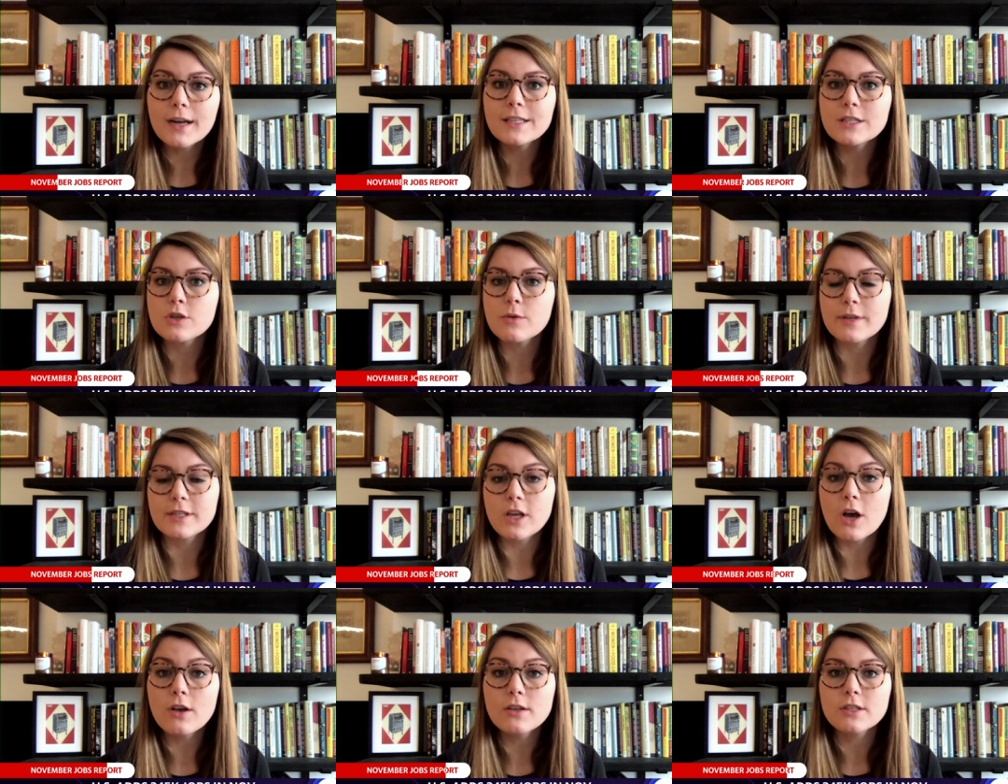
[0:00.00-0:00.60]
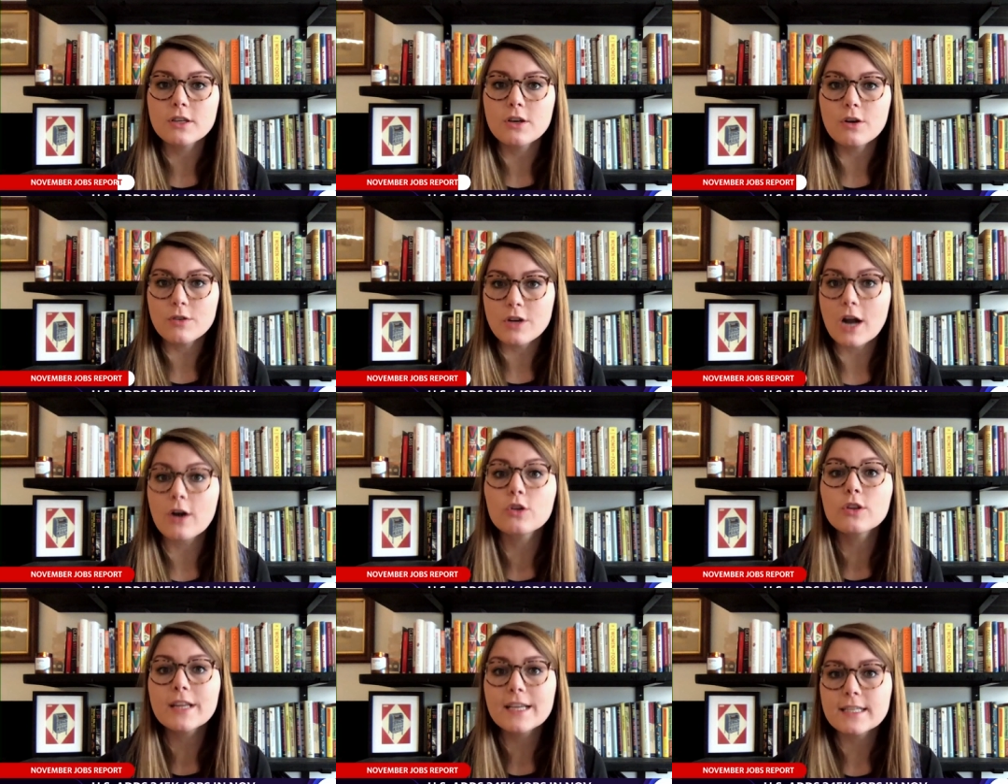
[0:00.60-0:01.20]
And so it's also
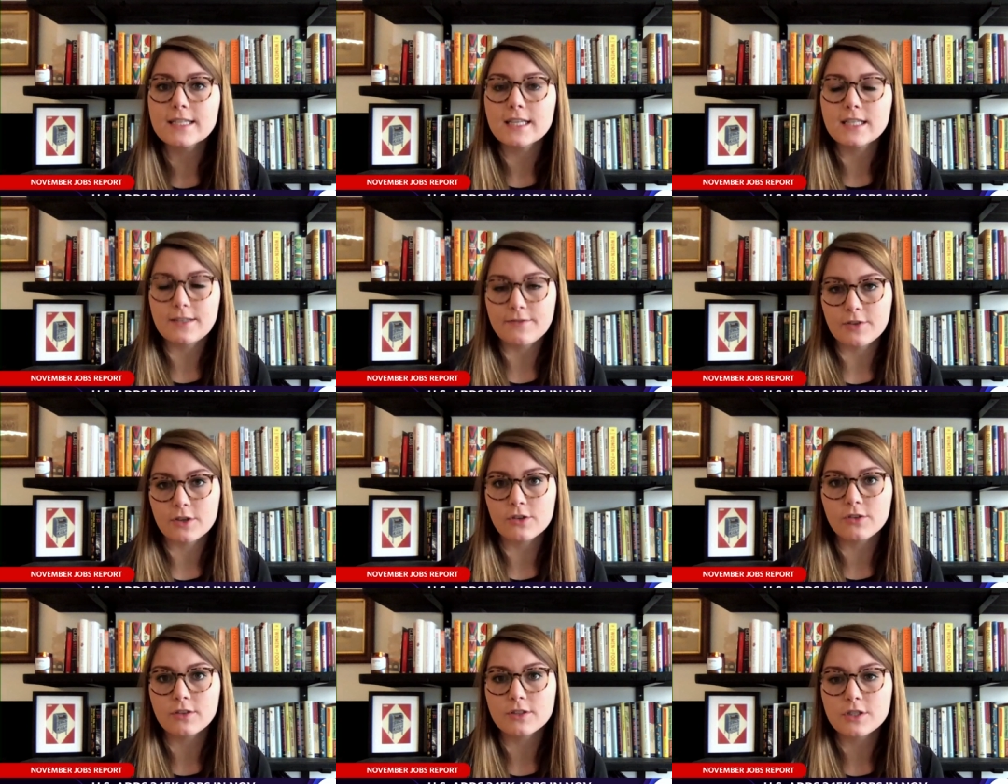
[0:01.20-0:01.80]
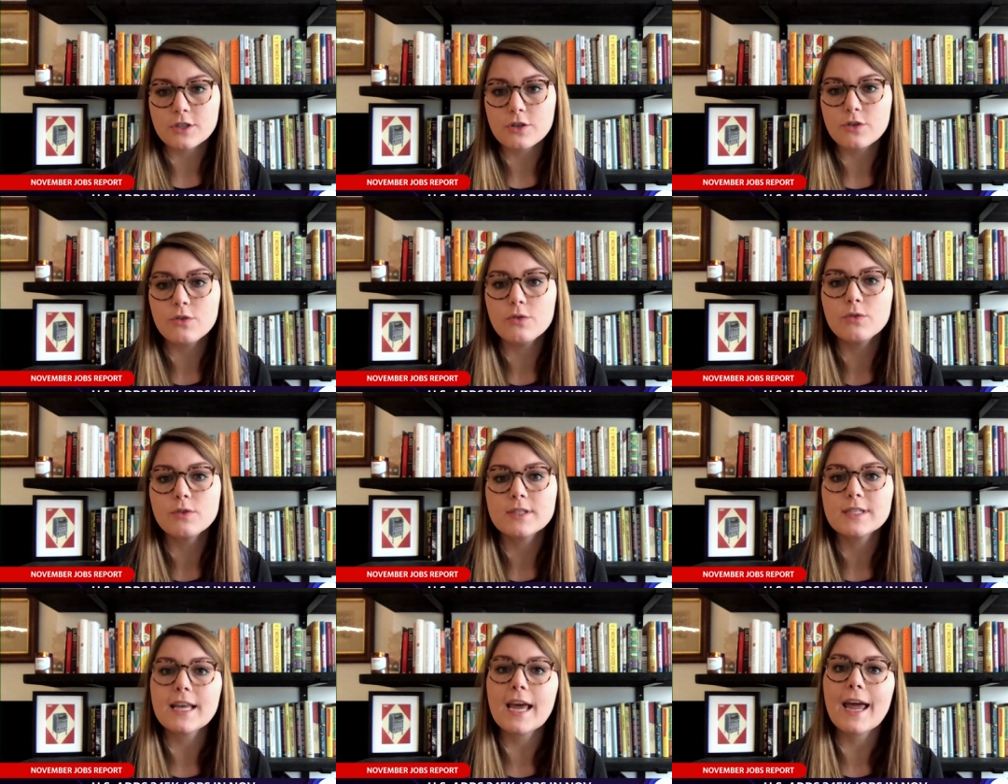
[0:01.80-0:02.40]
not only is it difficult
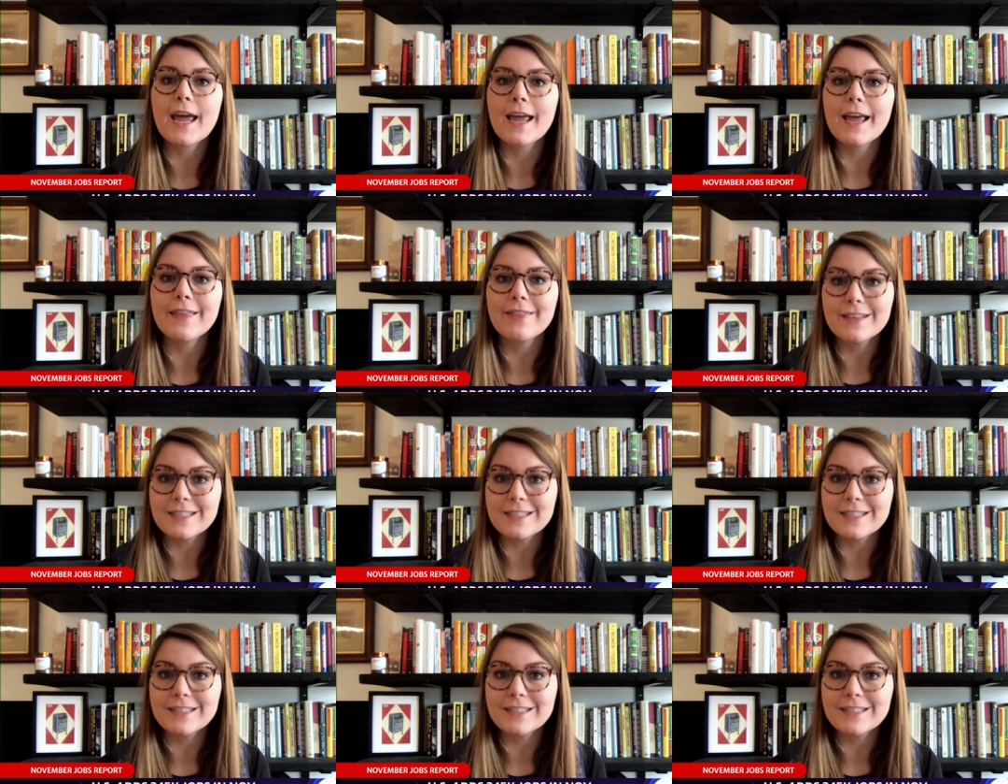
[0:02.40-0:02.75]
to say